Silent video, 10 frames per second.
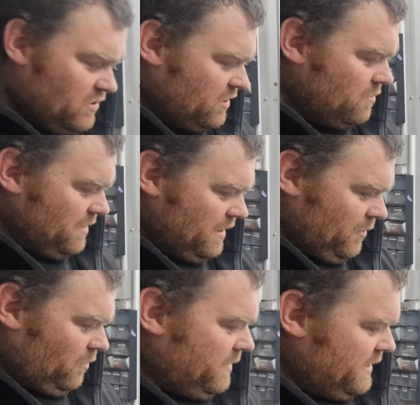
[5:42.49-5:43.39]
it's scooped at the
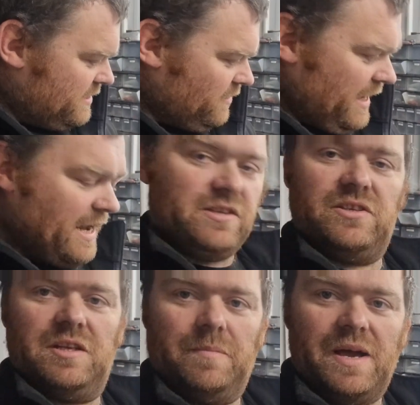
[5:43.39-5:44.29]
bottom, and then it's got to
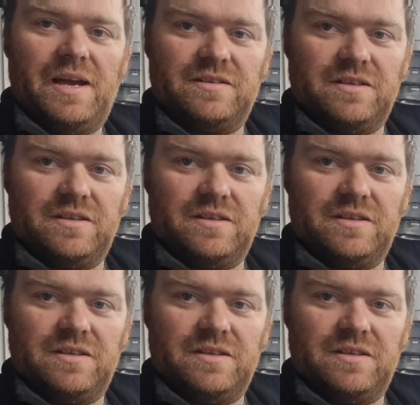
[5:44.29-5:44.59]
exit at the back.